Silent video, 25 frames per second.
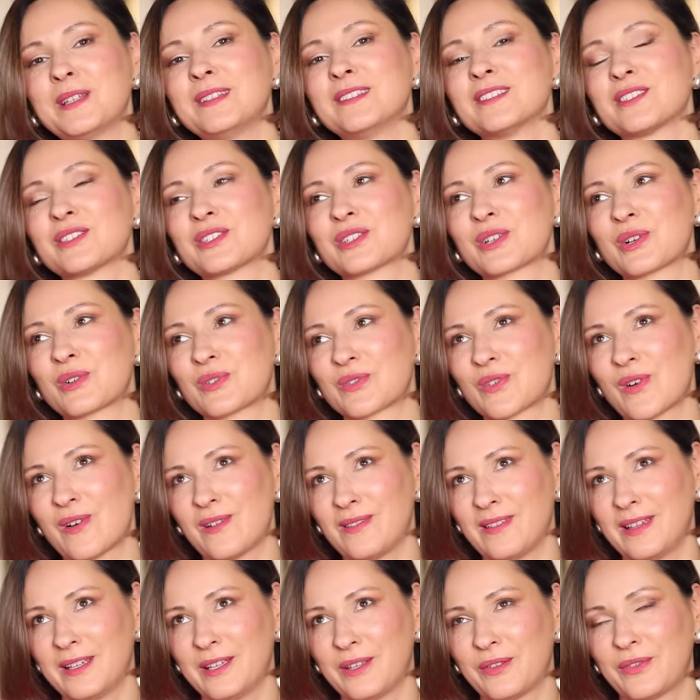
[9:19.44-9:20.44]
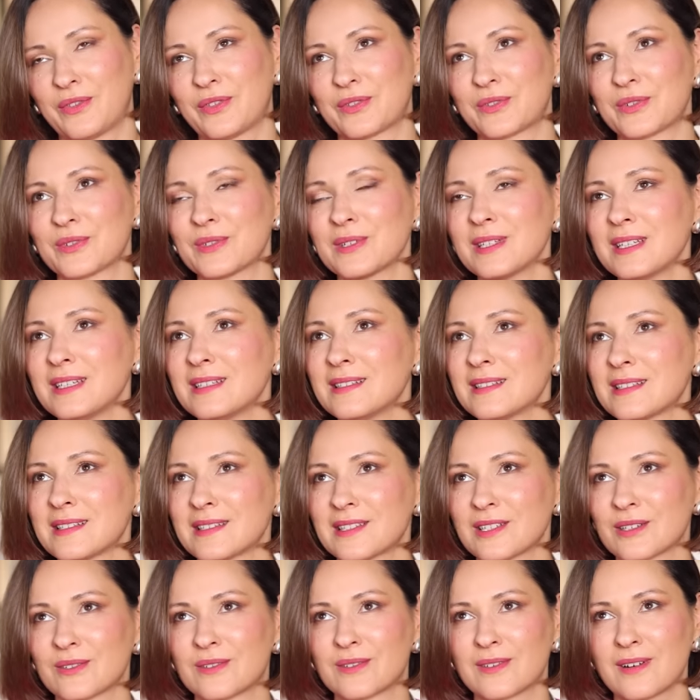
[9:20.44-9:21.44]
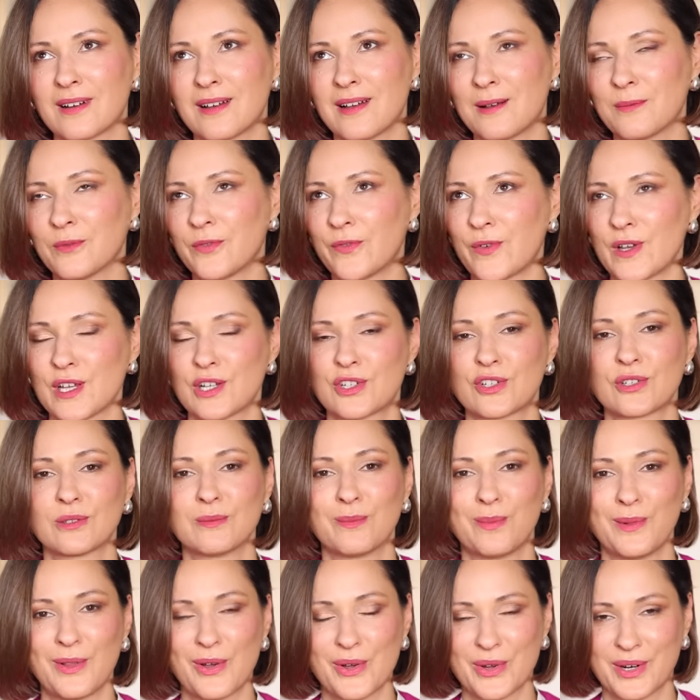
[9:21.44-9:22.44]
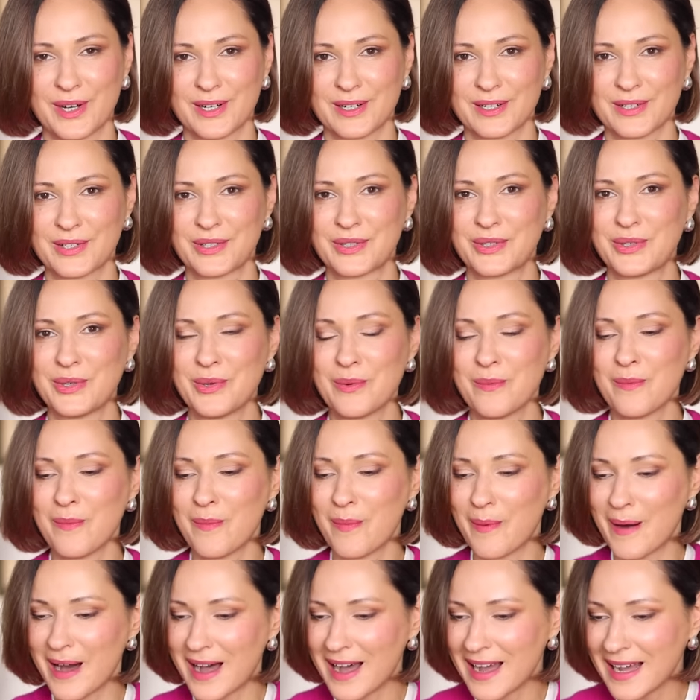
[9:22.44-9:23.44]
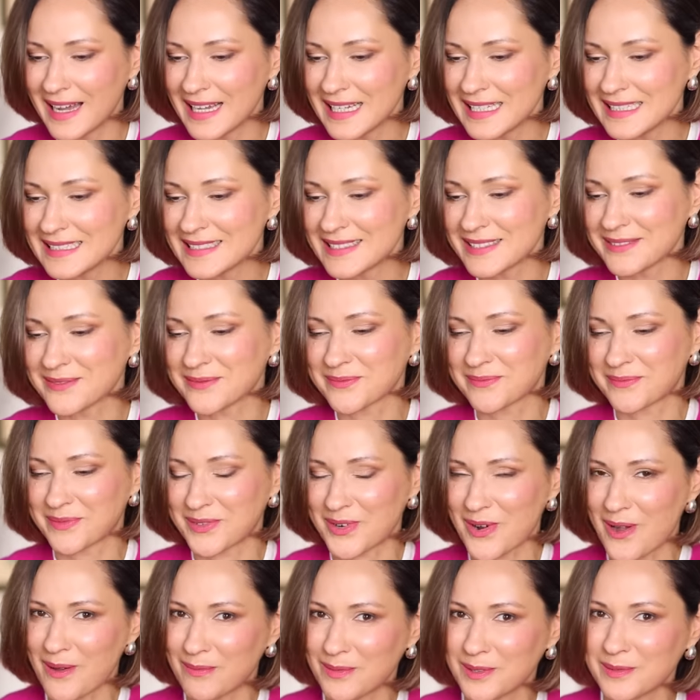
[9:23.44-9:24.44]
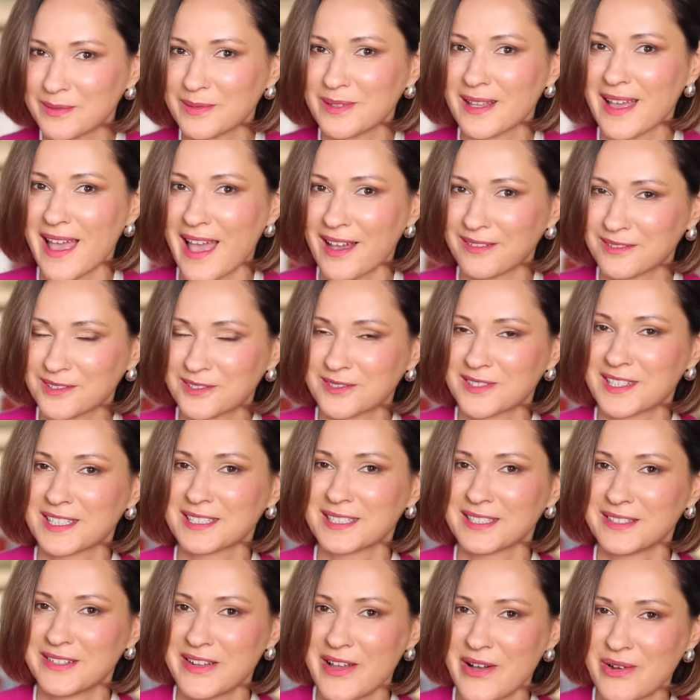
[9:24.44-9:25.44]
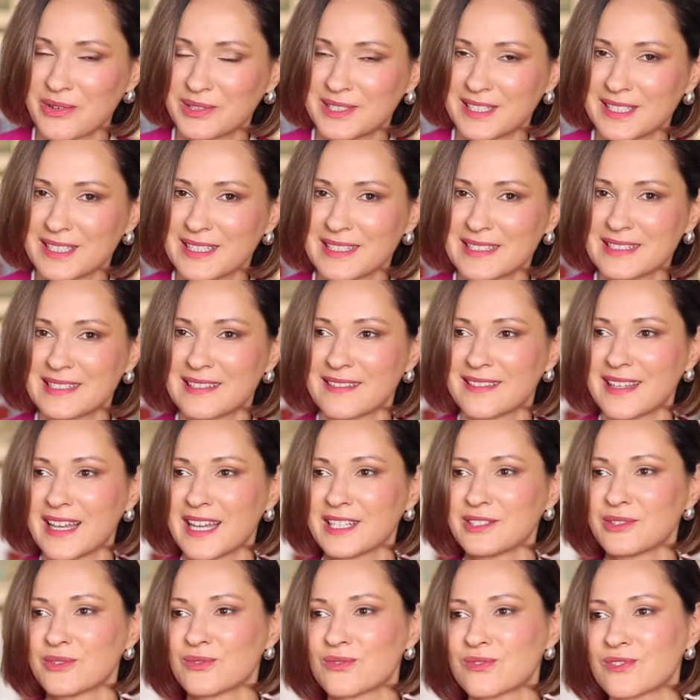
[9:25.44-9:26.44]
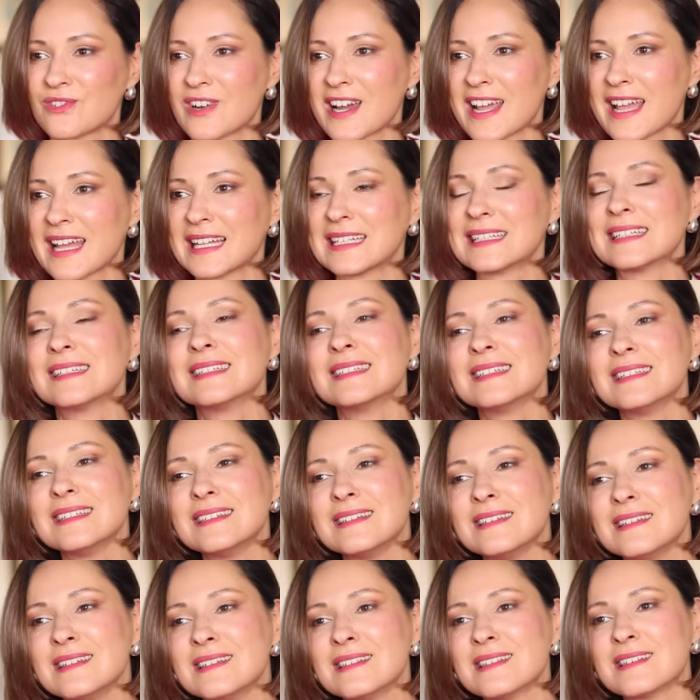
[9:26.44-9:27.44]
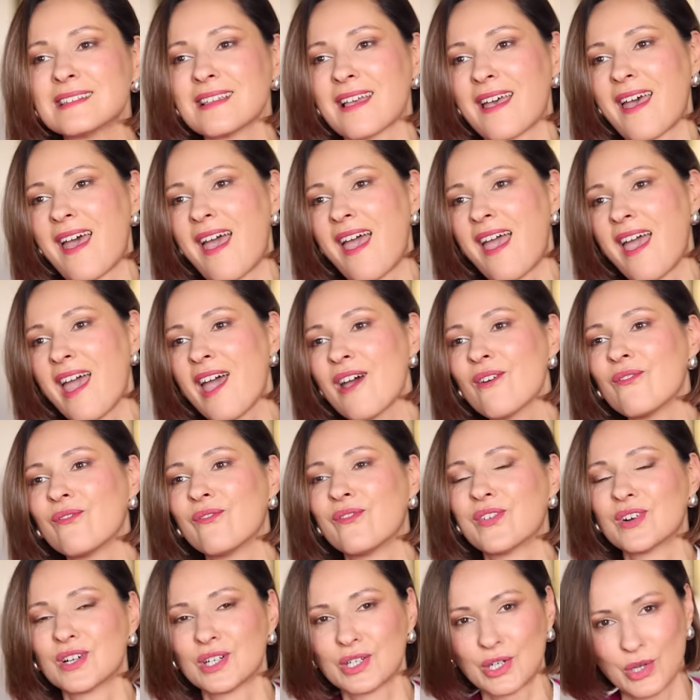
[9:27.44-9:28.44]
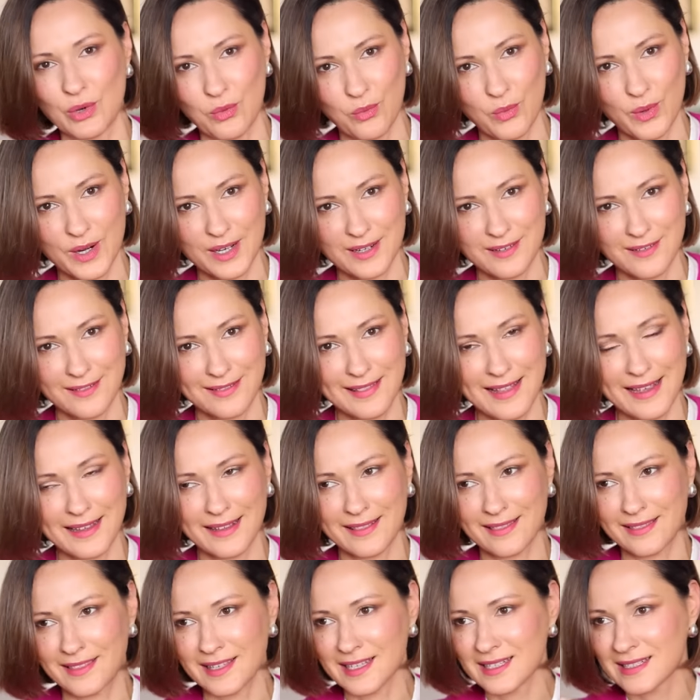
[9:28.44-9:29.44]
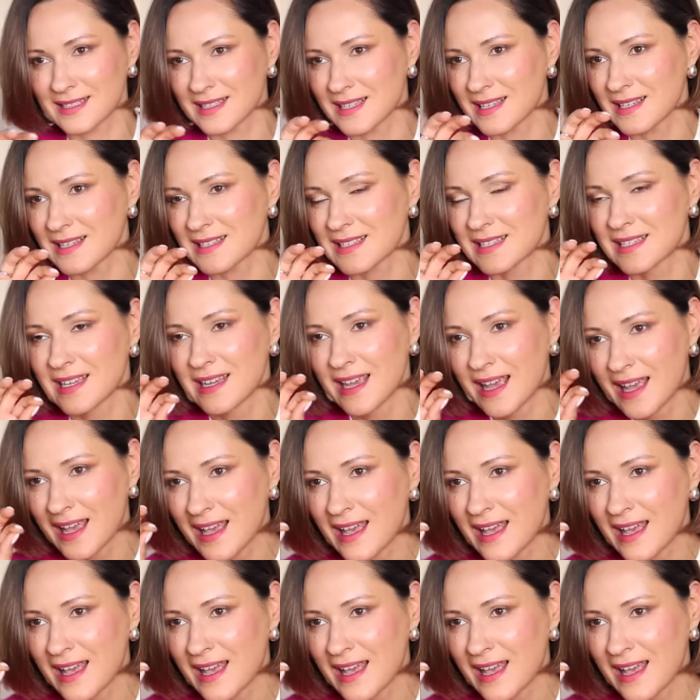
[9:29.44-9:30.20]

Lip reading: been scrolling through Instagram fashion bloggers, you might probably have already noticed that red is everywhere. Like, this is